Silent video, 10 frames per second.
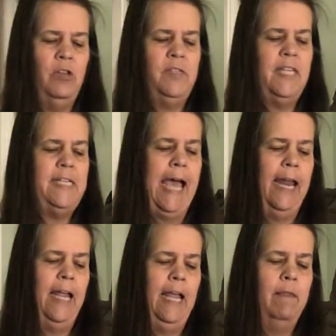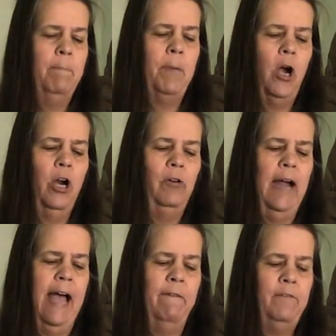Use the data in the bar
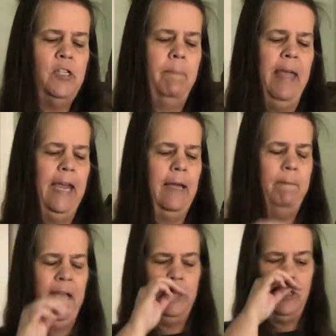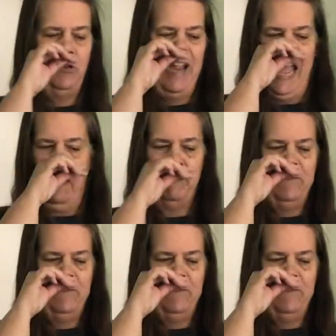graph to make a pictograph.